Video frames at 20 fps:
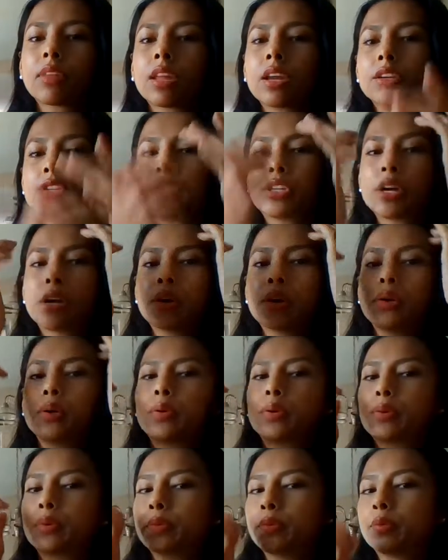
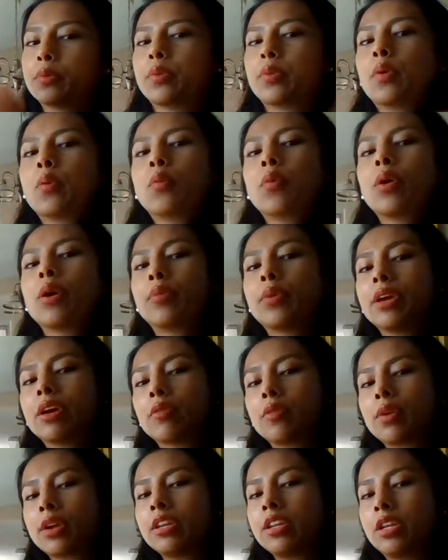So what we already